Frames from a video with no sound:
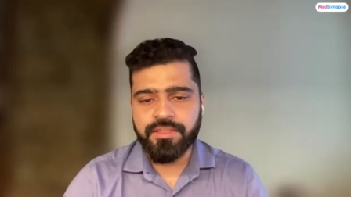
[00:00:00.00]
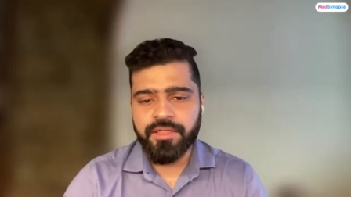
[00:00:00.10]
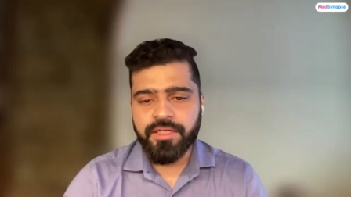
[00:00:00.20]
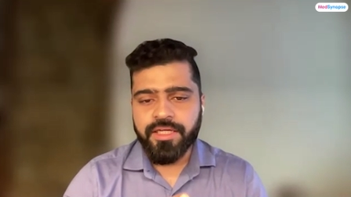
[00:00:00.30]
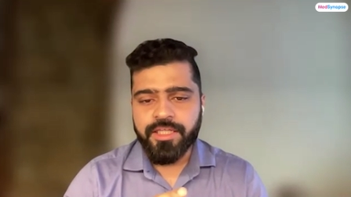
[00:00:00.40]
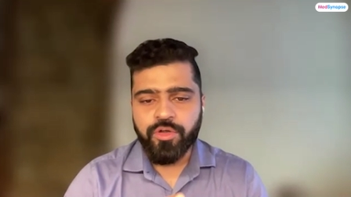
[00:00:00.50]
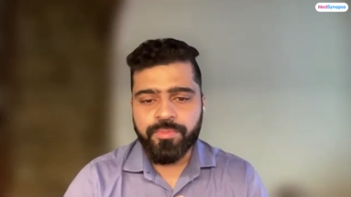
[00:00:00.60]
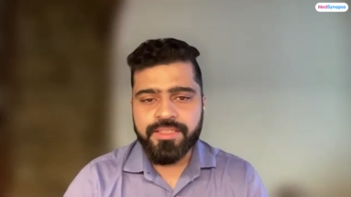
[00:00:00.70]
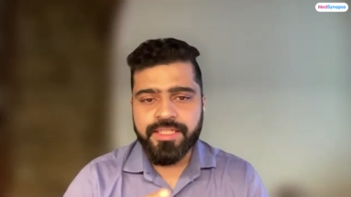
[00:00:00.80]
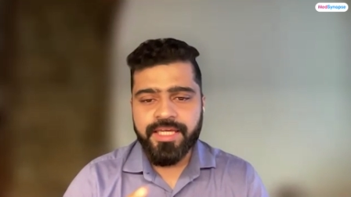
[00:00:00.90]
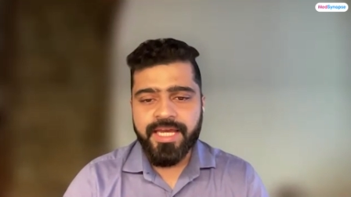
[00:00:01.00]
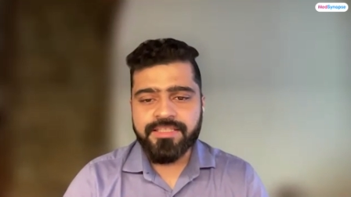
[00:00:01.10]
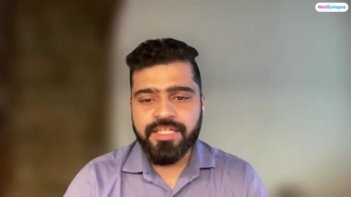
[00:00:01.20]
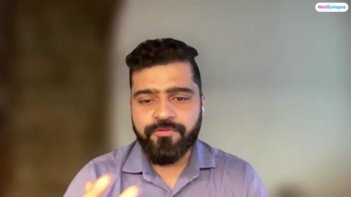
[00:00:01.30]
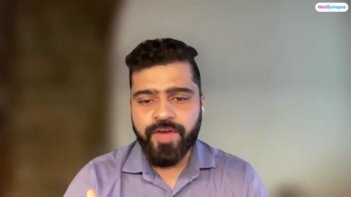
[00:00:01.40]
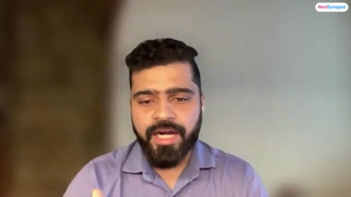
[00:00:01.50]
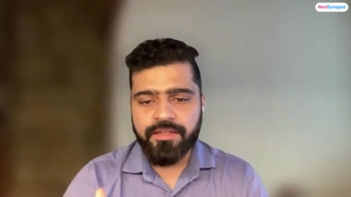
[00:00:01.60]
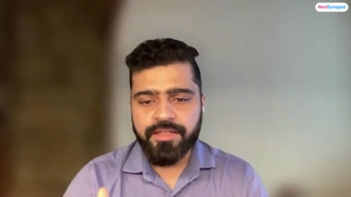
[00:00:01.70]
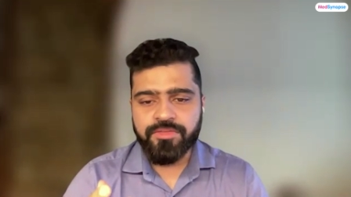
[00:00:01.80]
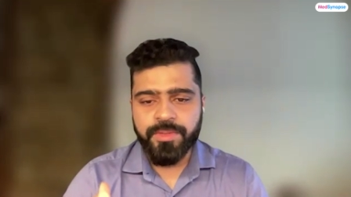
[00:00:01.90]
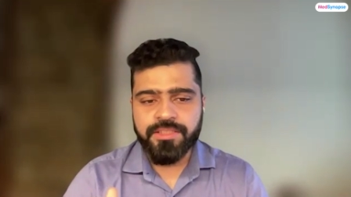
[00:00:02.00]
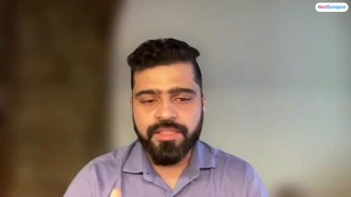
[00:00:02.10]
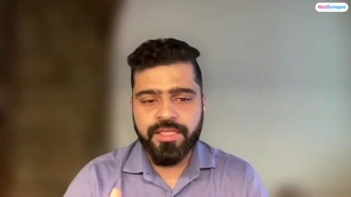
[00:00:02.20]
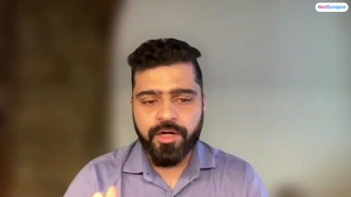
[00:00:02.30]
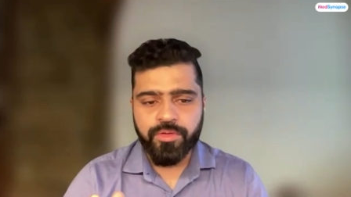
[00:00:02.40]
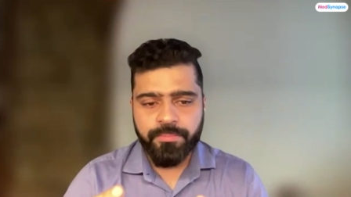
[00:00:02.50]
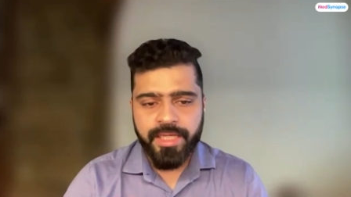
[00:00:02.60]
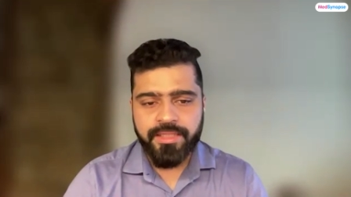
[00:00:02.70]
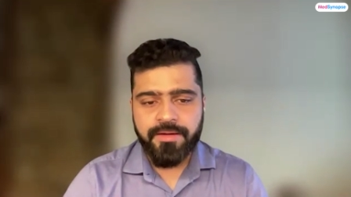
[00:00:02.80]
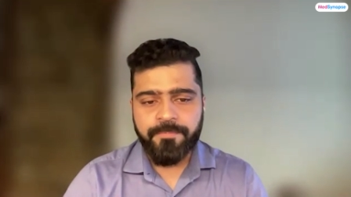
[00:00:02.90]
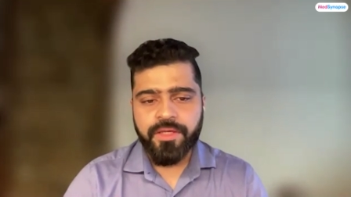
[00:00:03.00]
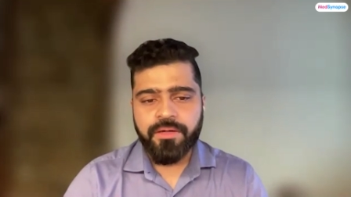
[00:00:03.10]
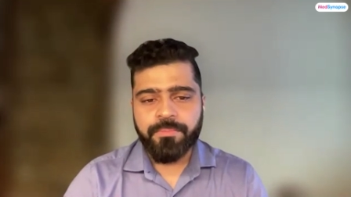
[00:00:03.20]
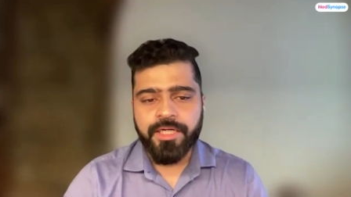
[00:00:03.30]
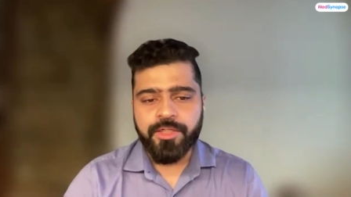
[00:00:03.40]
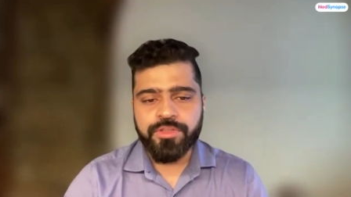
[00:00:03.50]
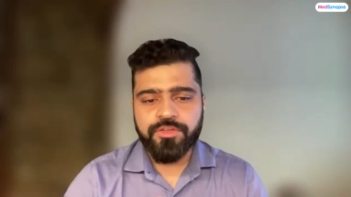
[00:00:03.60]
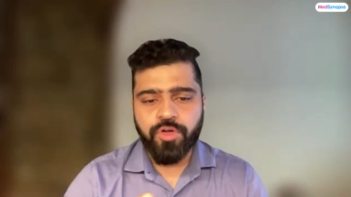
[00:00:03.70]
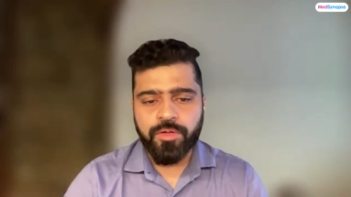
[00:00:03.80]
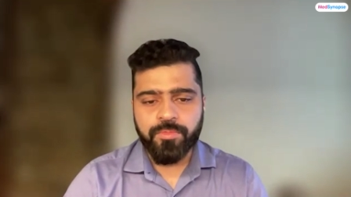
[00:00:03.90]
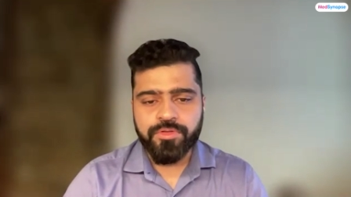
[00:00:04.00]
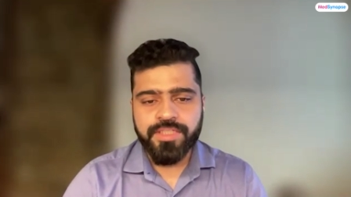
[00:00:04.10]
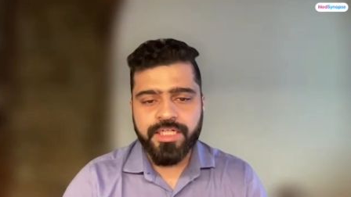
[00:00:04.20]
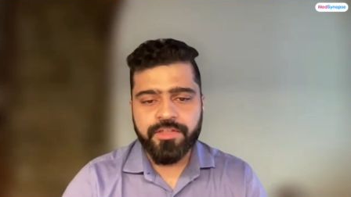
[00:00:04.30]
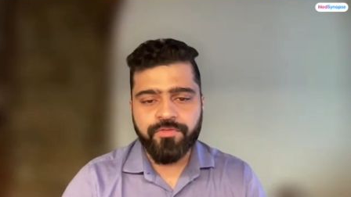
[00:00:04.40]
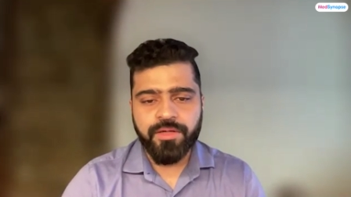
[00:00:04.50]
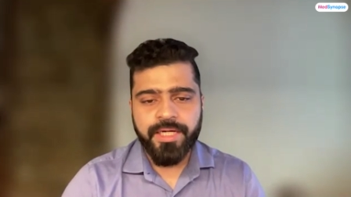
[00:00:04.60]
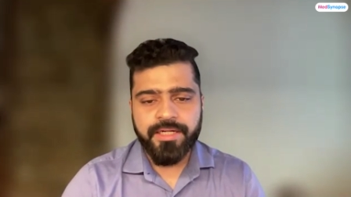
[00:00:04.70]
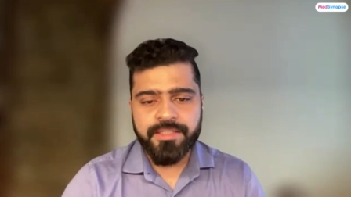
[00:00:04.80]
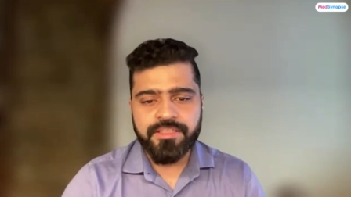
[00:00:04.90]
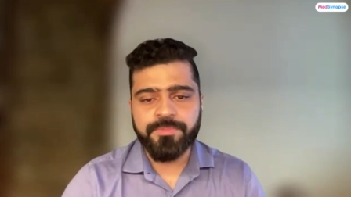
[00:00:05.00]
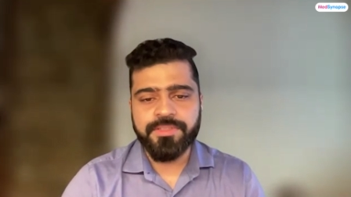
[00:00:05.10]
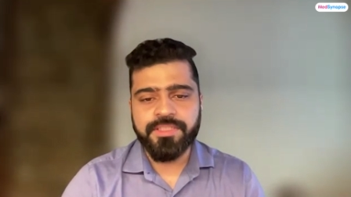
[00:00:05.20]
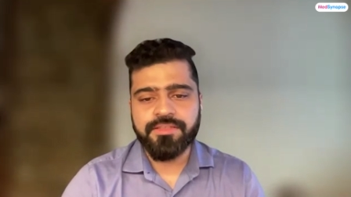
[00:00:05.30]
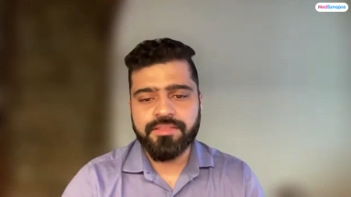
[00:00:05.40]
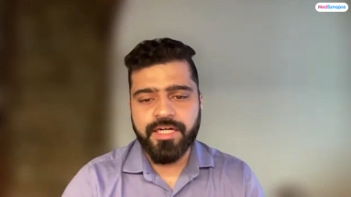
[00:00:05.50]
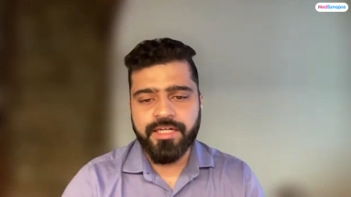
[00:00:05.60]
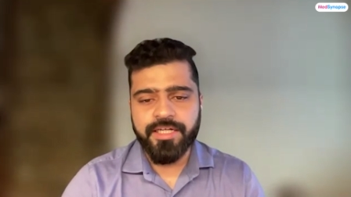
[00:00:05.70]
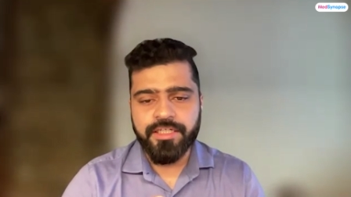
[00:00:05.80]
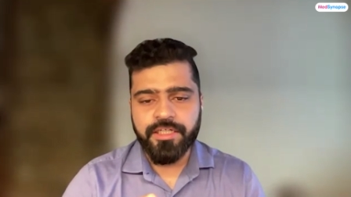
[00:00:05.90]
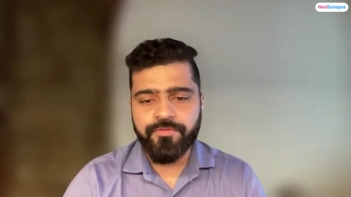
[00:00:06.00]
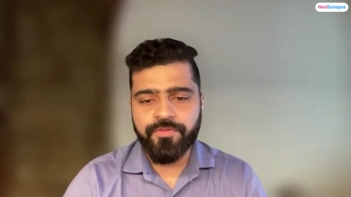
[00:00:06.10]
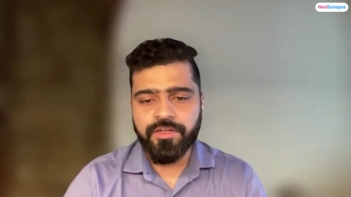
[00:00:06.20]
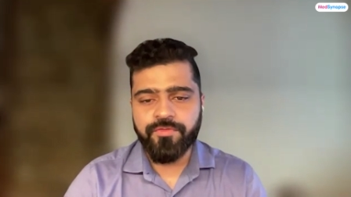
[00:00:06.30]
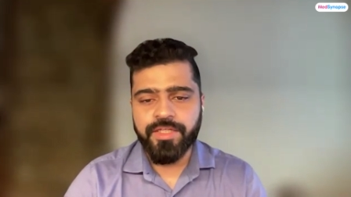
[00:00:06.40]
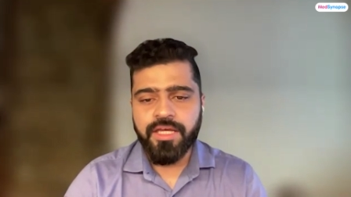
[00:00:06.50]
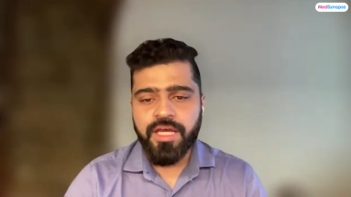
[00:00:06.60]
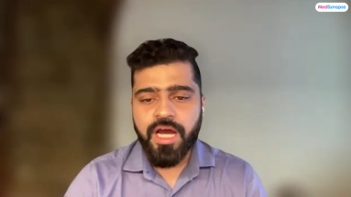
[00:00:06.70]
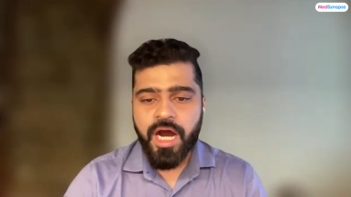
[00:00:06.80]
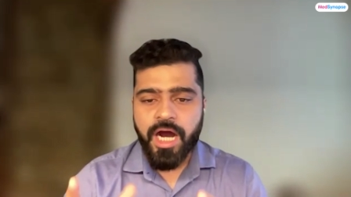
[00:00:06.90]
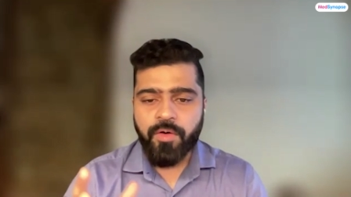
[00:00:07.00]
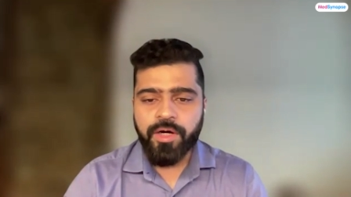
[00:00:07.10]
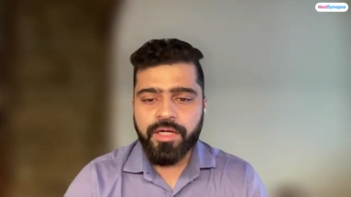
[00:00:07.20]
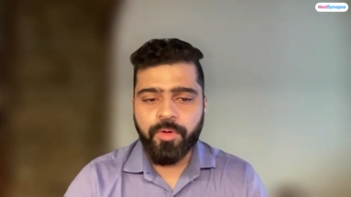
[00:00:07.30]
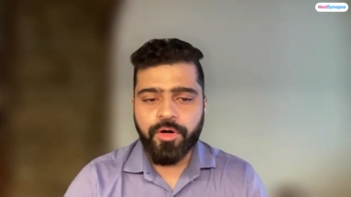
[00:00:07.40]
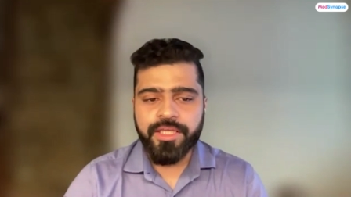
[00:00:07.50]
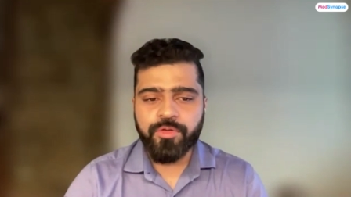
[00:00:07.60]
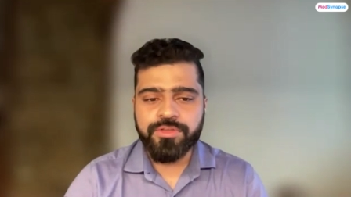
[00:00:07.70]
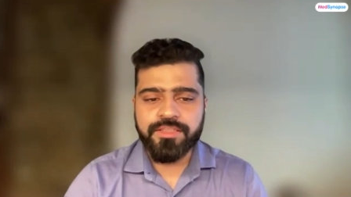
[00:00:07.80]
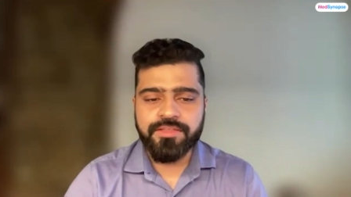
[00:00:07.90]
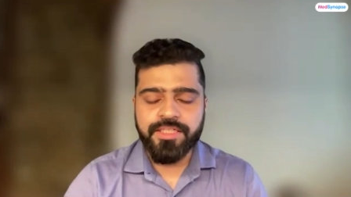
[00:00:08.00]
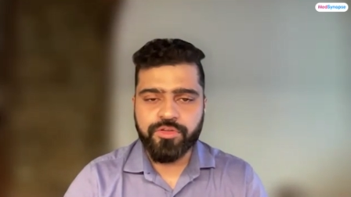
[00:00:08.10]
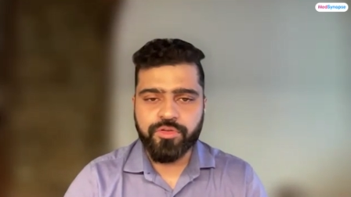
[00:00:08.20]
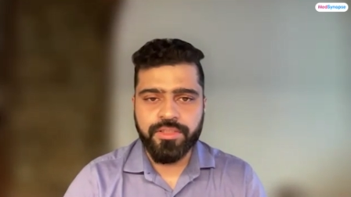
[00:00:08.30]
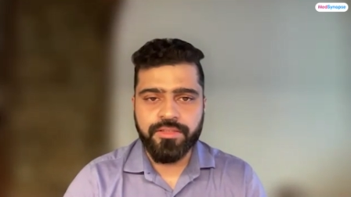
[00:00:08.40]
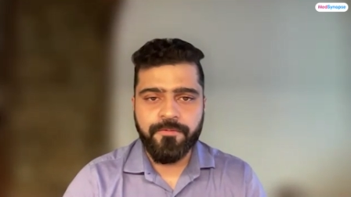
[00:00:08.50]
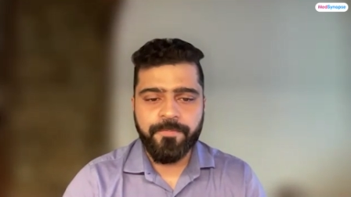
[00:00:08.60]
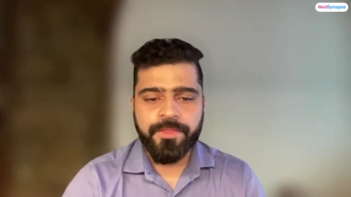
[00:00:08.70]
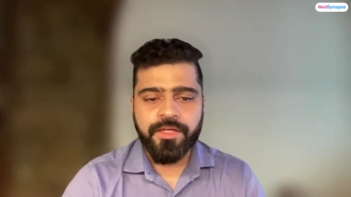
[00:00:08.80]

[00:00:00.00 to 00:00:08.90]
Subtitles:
In obesity, extra fat, especially around the belly, produces hormones and inflammatory substances that interfere with how our body uses the insulin,